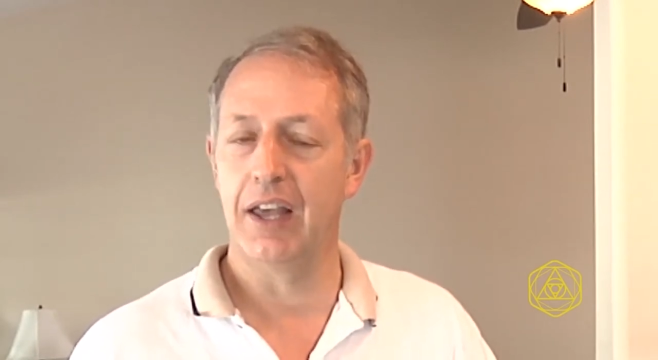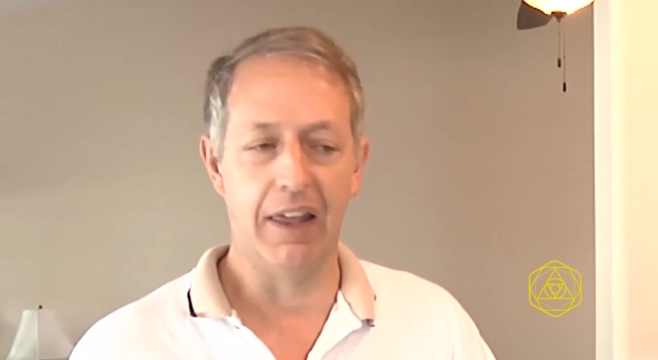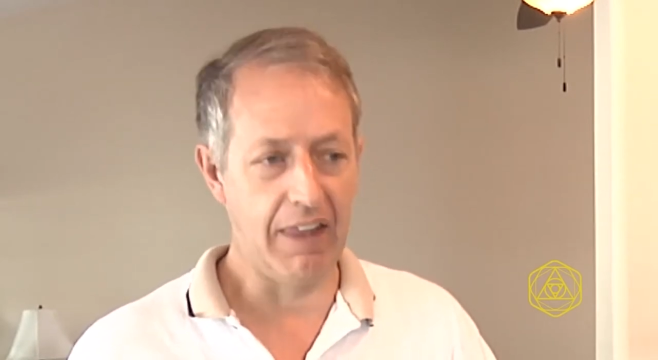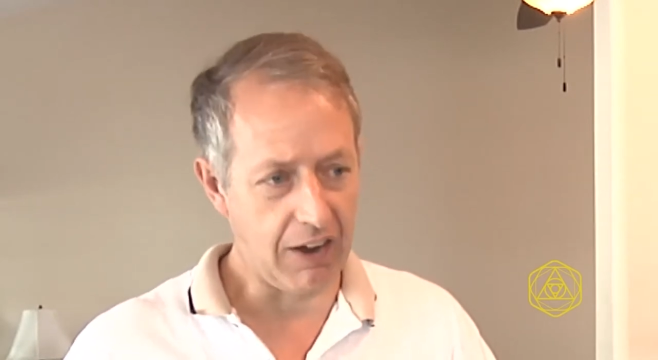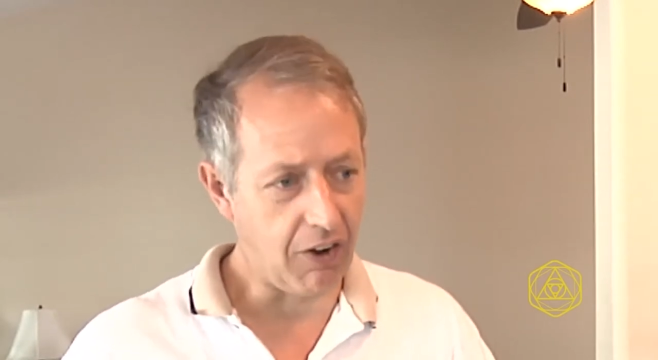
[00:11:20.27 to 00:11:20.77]

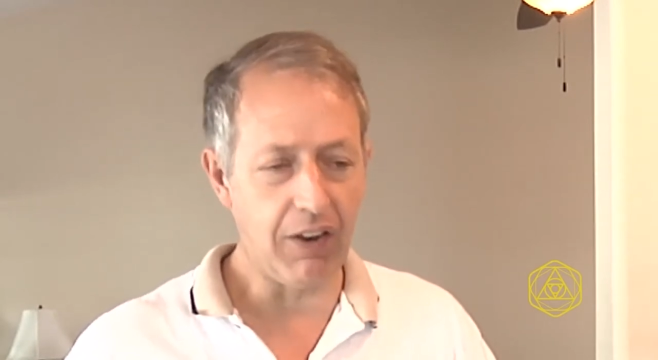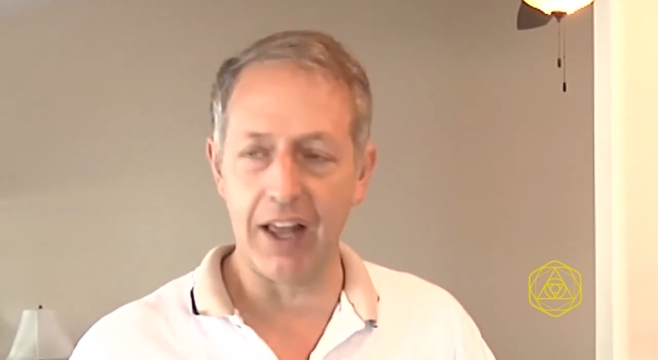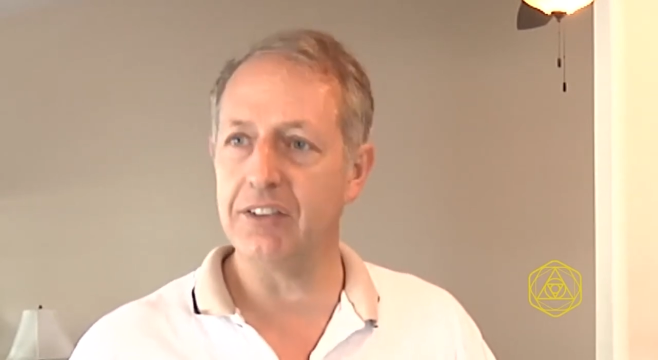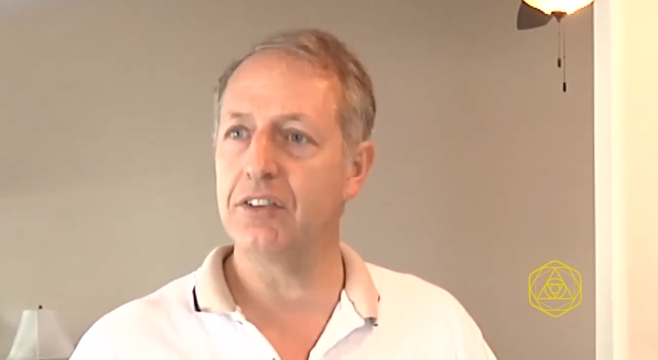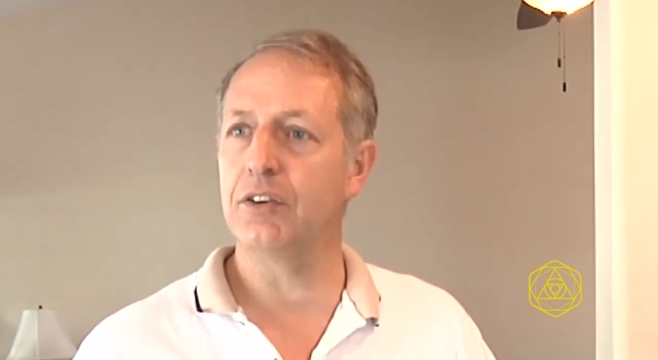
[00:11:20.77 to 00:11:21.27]
And that all
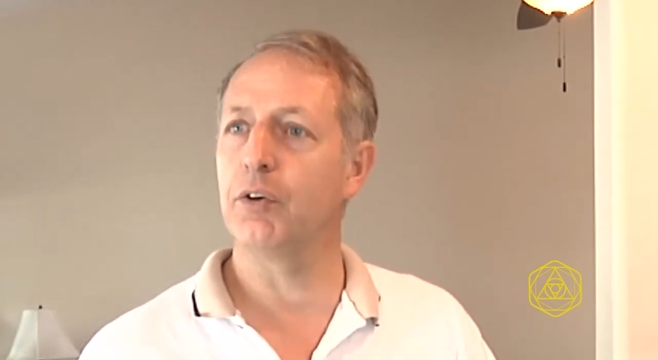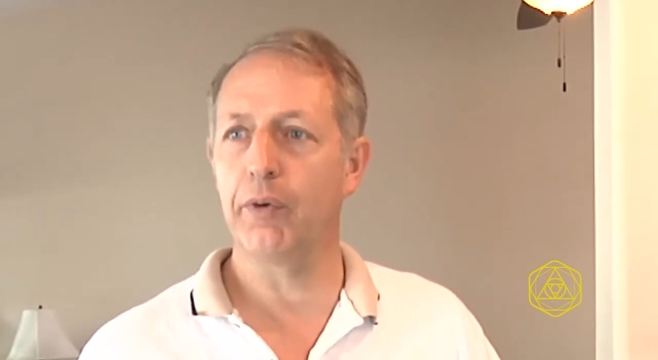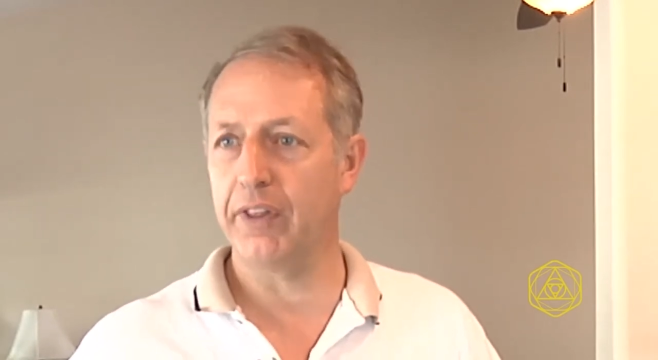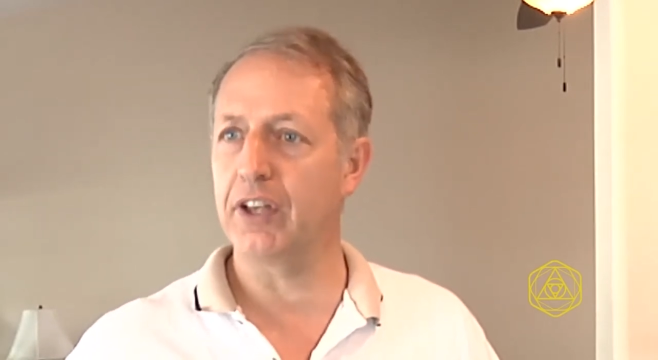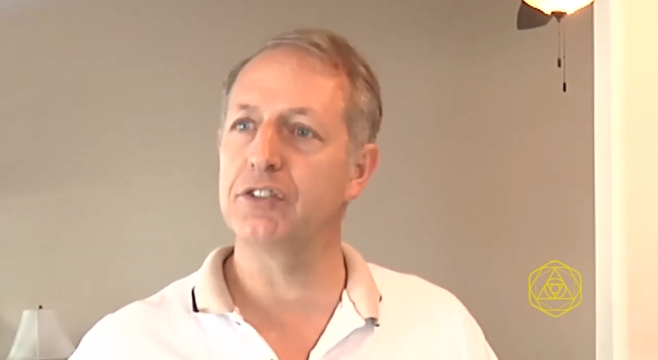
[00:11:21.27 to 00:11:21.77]
has to do
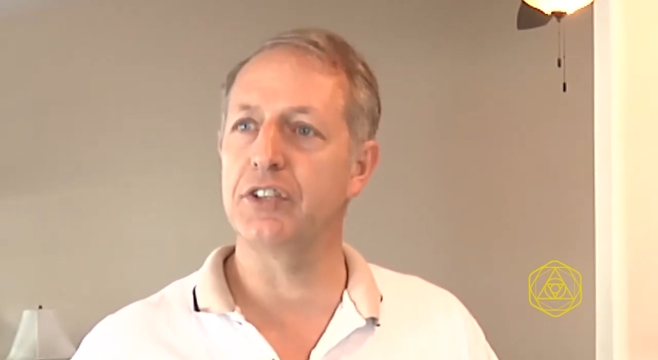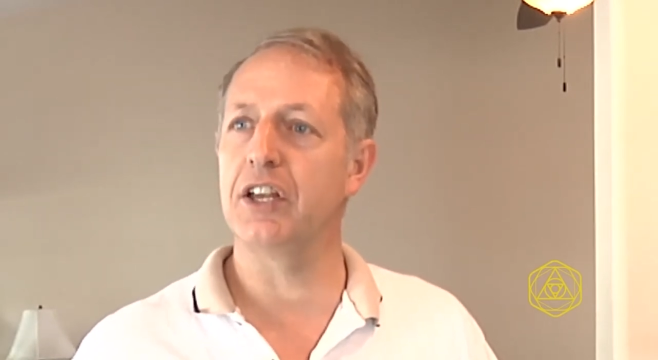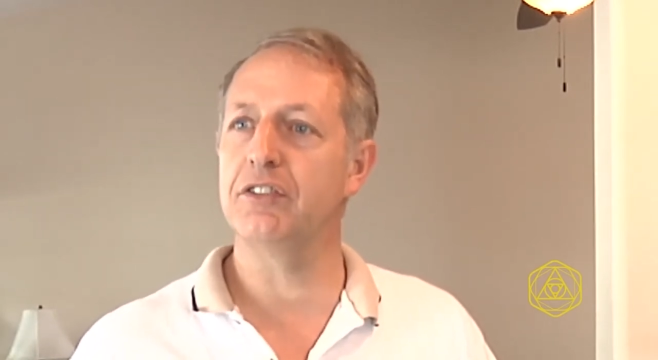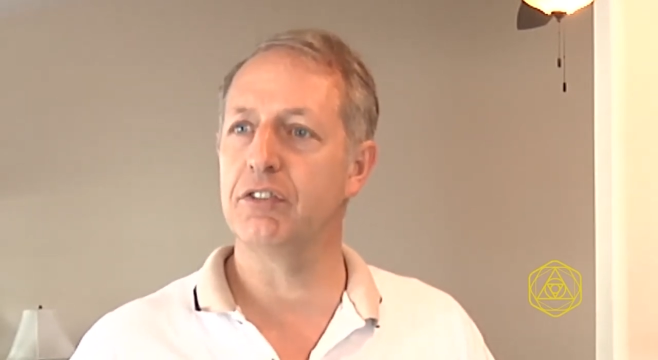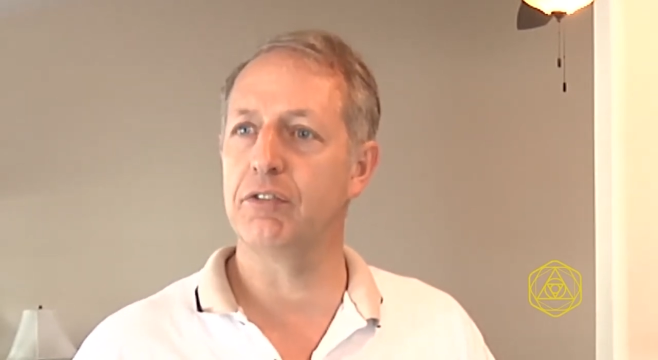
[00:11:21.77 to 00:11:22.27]
with the
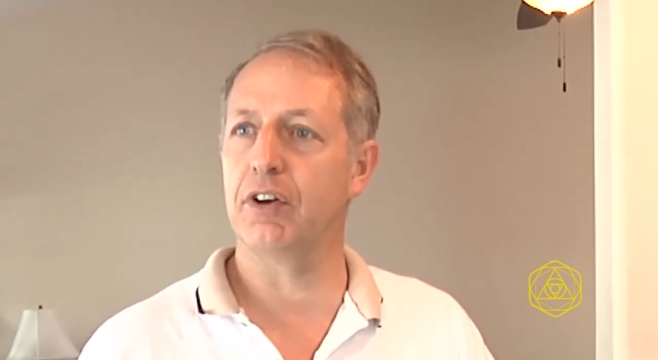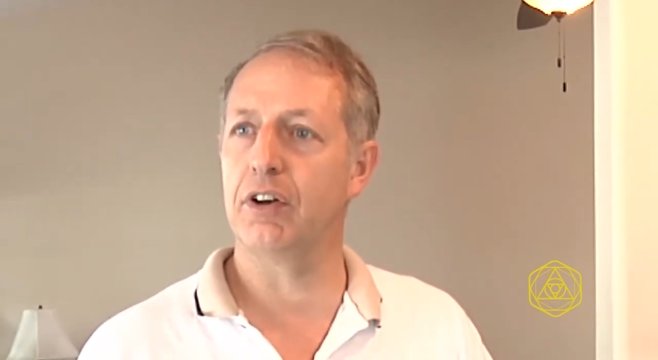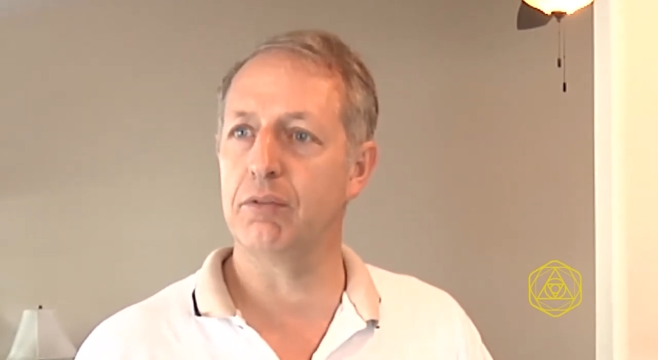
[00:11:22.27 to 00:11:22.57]
exchange of